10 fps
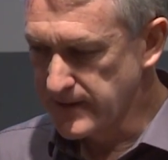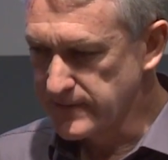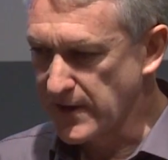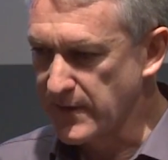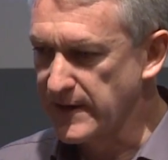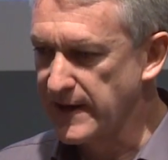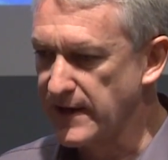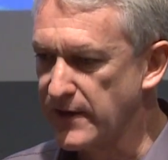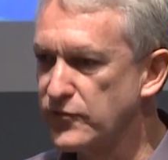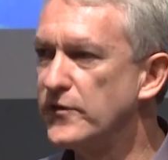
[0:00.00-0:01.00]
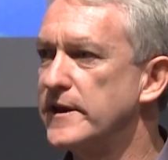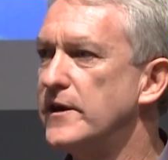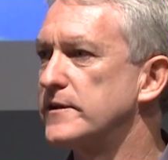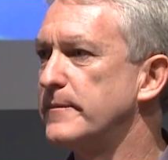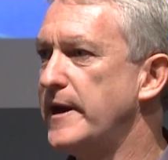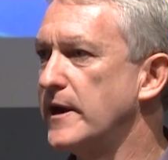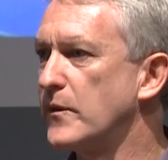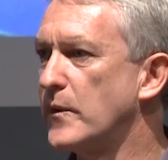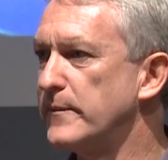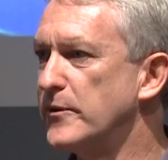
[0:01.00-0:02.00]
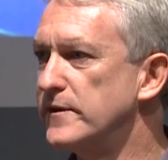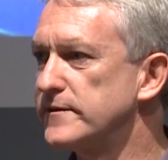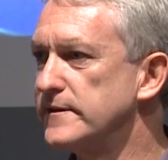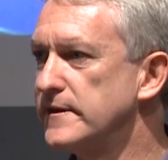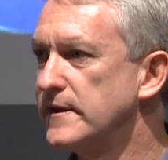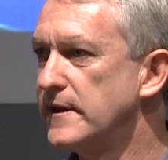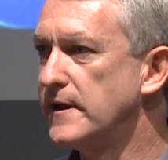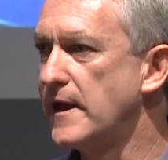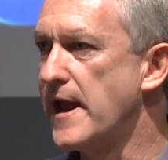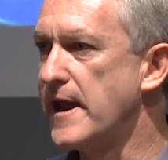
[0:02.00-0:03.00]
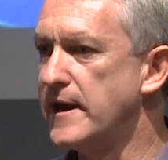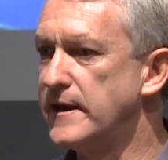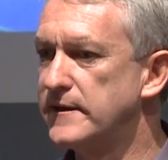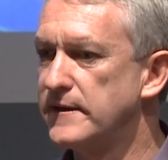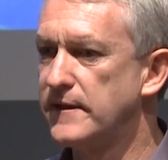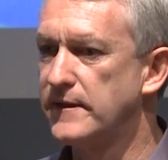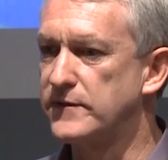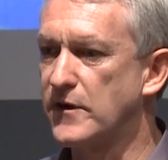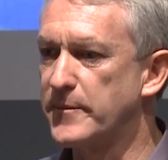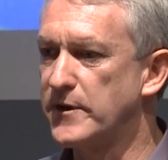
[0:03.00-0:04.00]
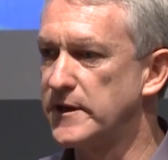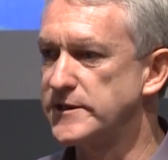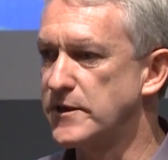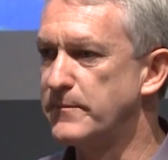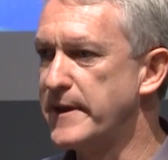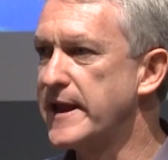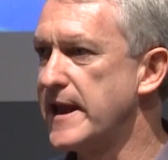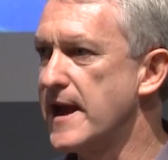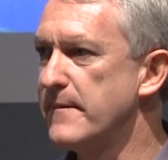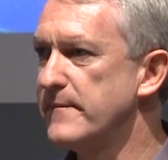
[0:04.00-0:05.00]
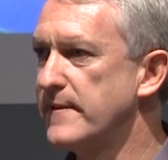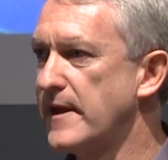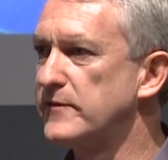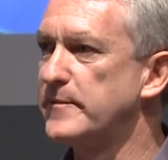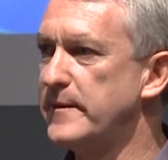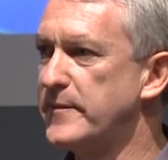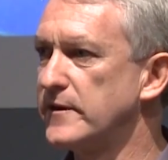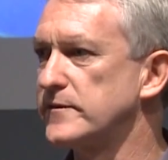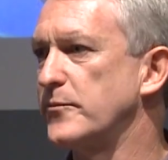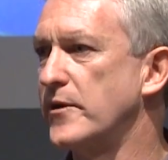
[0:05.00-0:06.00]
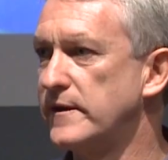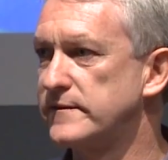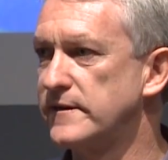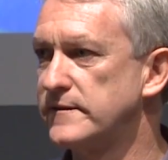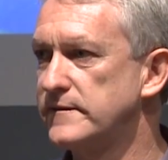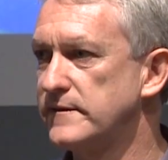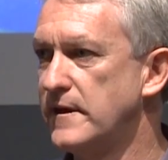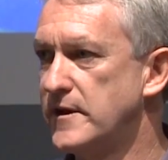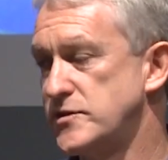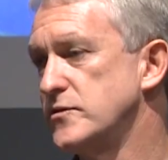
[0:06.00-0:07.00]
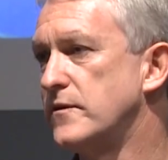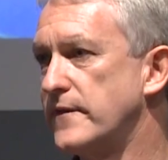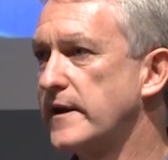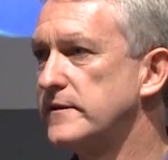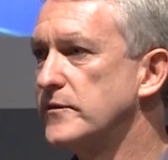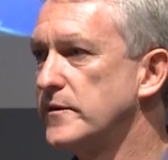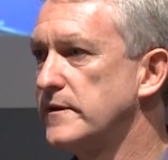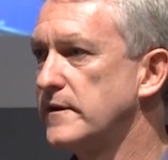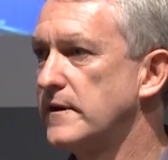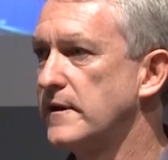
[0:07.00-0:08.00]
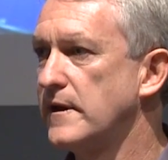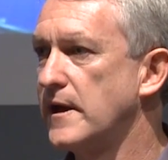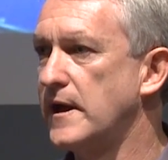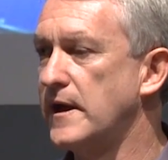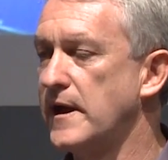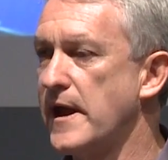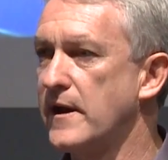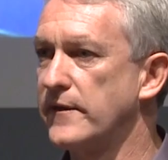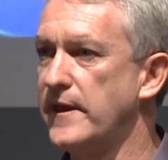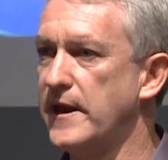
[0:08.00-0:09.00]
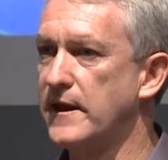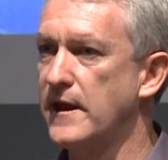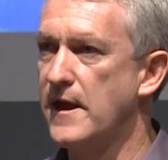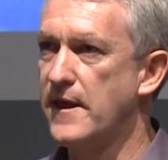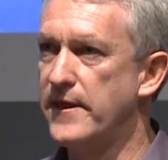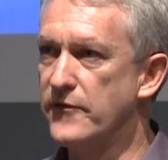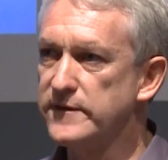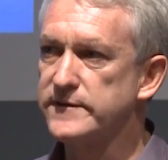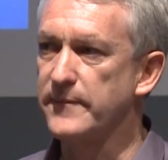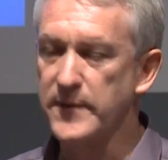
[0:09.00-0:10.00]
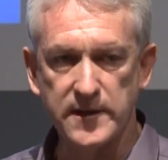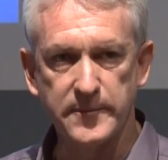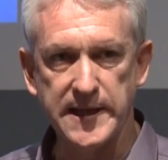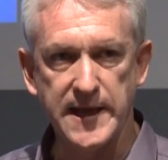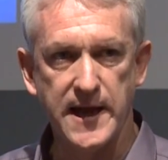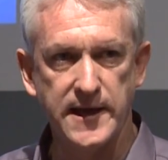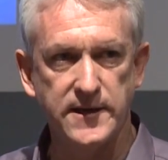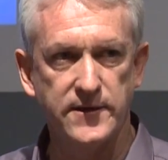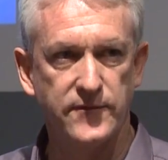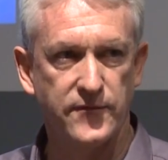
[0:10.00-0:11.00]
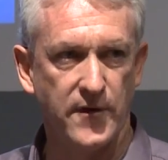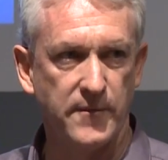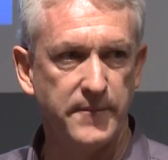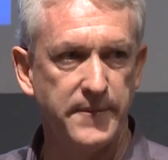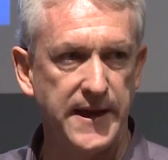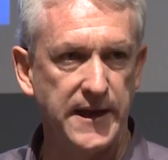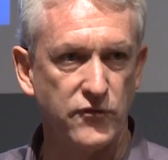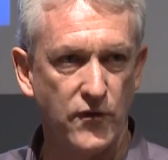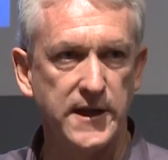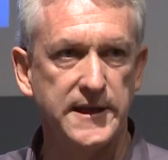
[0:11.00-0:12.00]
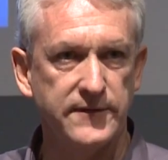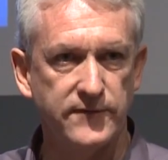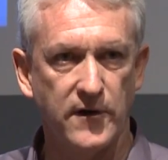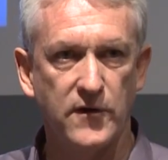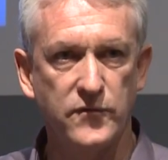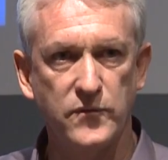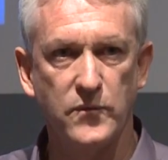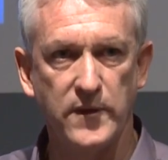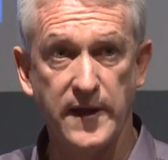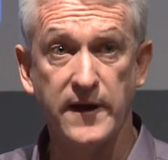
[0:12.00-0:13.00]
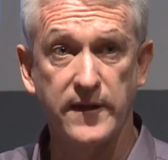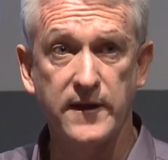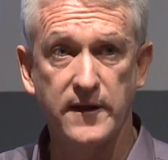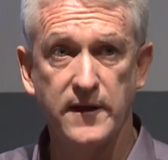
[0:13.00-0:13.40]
So it's really not depending on one person, and the type of knowledge I'm picking up has been because of predecessors. Sure, I've added to it, and I think there is something to be gained from being directly involved with anything.